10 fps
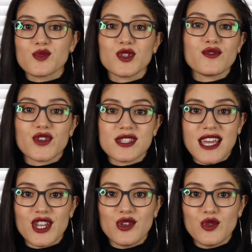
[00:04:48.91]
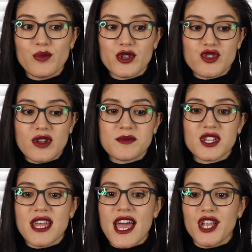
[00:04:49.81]
when you first get a new
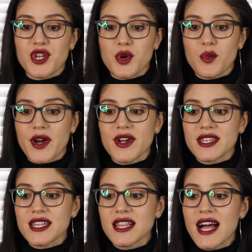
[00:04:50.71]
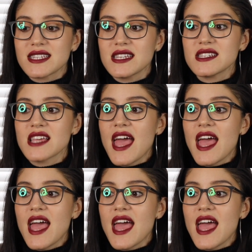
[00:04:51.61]
prescription and you're wearing the glasses,